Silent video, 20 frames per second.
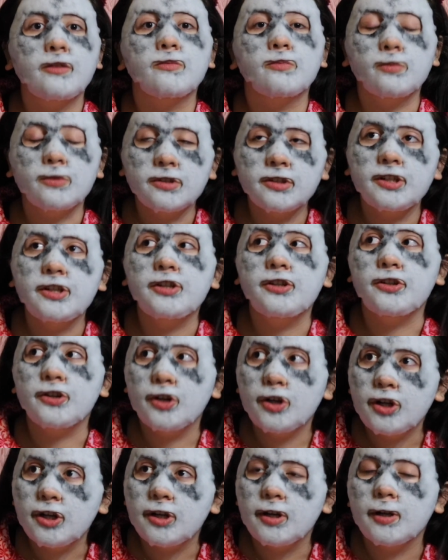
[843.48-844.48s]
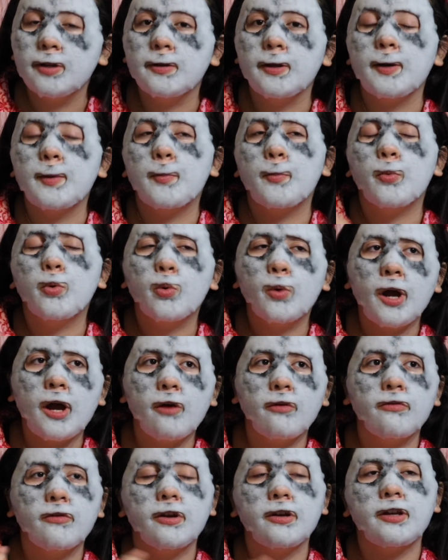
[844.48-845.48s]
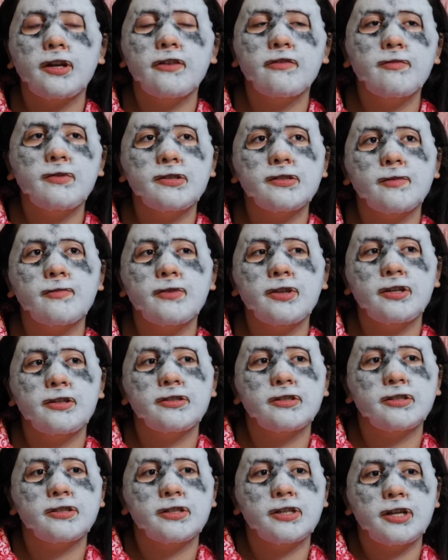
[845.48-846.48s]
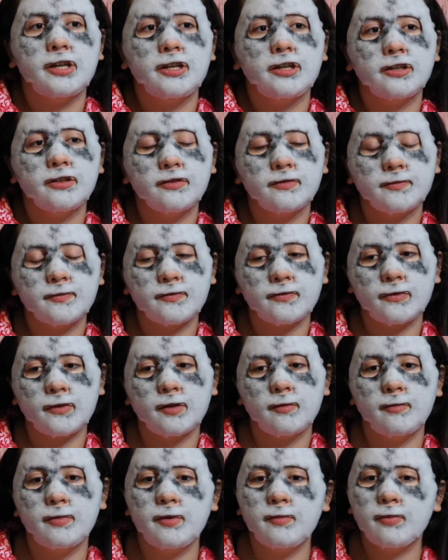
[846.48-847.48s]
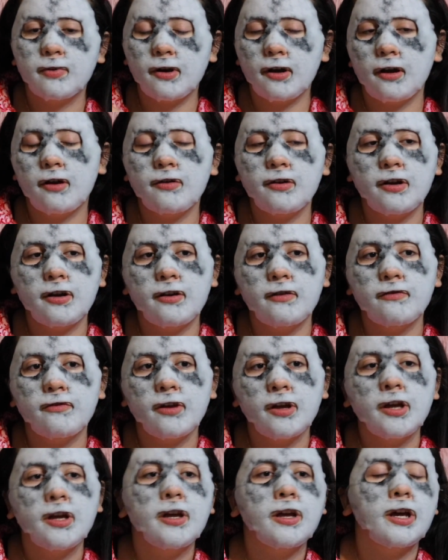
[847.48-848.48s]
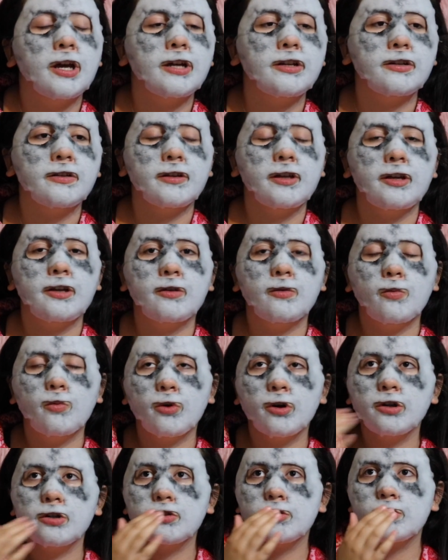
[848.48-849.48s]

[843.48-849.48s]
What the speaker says: really good and like proud, and that gave me something to like be proud of and to like work